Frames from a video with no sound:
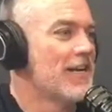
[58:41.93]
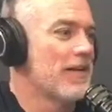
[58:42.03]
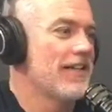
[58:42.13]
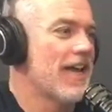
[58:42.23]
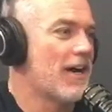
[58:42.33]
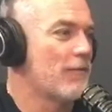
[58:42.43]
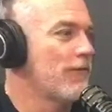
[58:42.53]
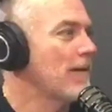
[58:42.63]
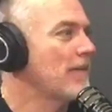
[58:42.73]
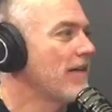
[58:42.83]
Yeah, our
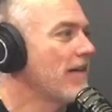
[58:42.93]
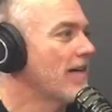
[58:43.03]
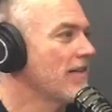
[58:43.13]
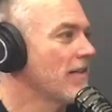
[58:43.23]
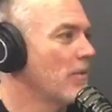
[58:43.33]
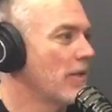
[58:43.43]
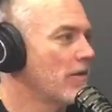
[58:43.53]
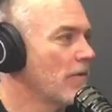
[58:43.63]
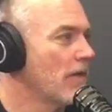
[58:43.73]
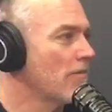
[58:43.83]
family had, you know,
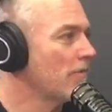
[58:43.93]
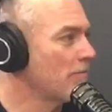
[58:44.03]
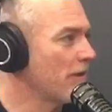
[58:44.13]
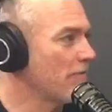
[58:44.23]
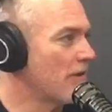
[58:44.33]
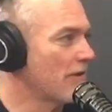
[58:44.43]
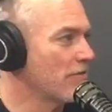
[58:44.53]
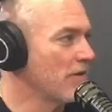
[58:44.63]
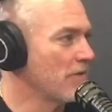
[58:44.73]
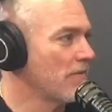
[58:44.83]
we come from pretty modest
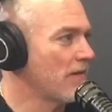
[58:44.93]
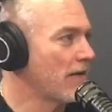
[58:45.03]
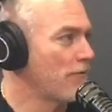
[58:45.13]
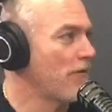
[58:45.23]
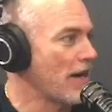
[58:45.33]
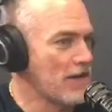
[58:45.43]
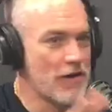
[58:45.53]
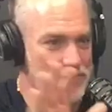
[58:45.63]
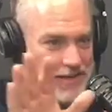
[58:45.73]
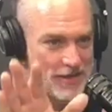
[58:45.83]
means. We've never had fine
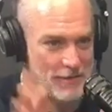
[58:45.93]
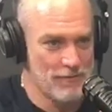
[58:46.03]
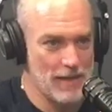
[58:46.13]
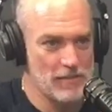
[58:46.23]
art in our family.